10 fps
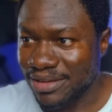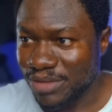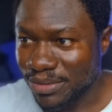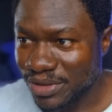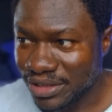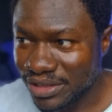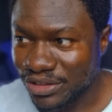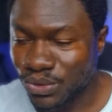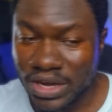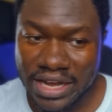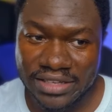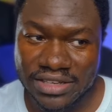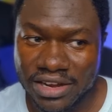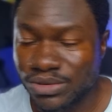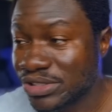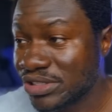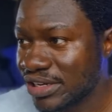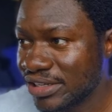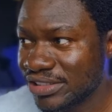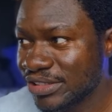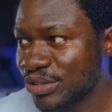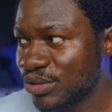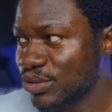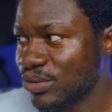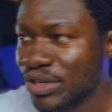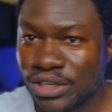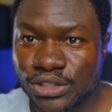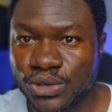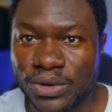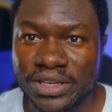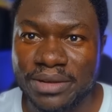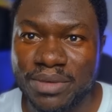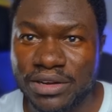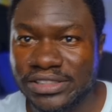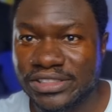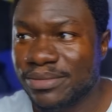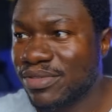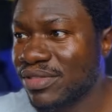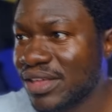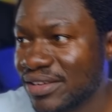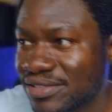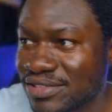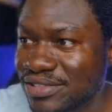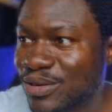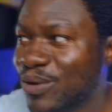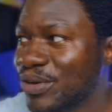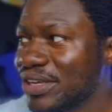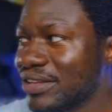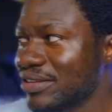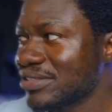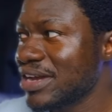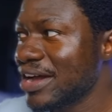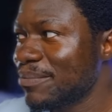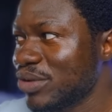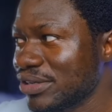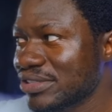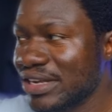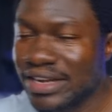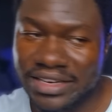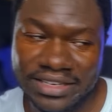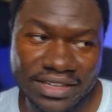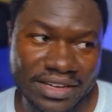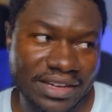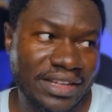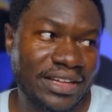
Maybe you guys are researchers, you know, talking about some things. Okay, this guy brings an idea.